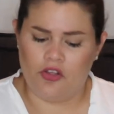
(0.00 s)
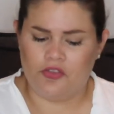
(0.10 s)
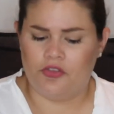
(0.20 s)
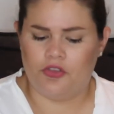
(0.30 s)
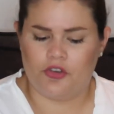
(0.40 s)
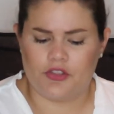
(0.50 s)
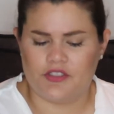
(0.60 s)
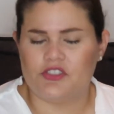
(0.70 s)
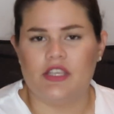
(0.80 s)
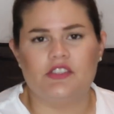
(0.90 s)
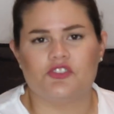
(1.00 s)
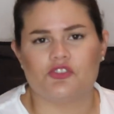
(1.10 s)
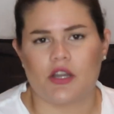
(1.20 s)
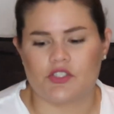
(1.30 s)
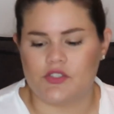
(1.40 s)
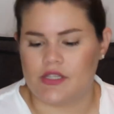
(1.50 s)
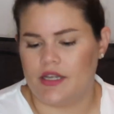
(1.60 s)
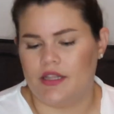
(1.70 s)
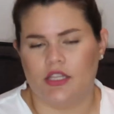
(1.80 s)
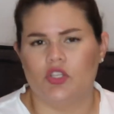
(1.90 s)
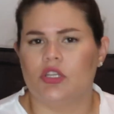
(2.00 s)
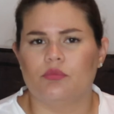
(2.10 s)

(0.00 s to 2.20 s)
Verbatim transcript: under the instructions said that you